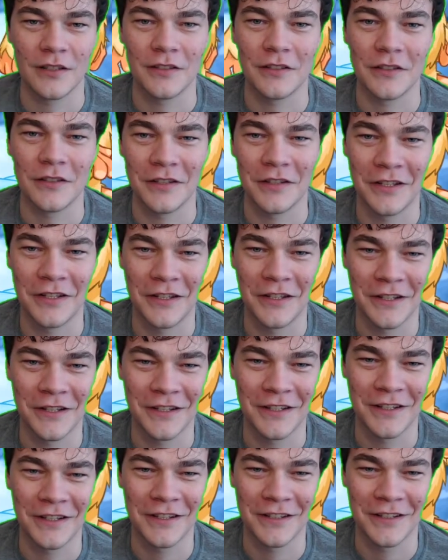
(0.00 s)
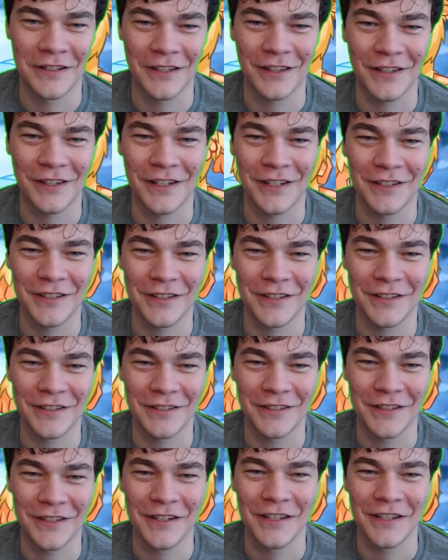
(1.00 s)
I like to,
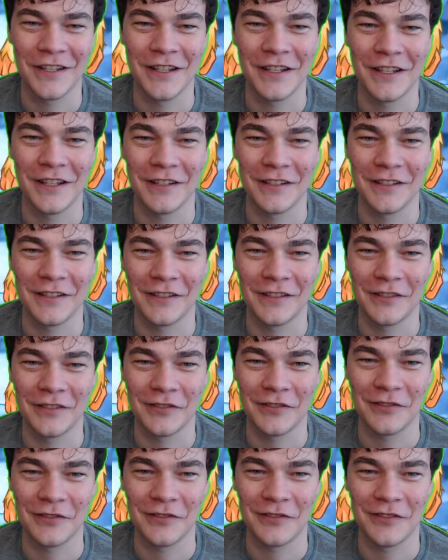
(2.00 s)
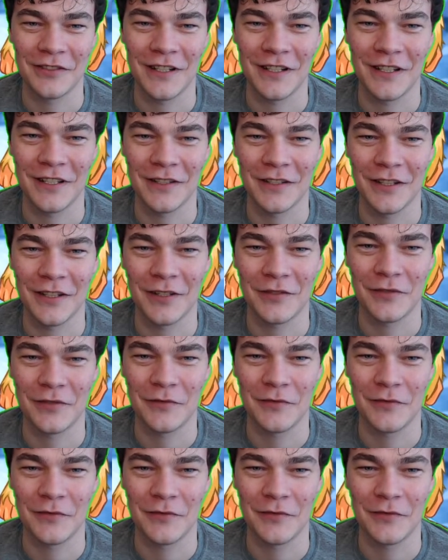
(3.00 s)
and like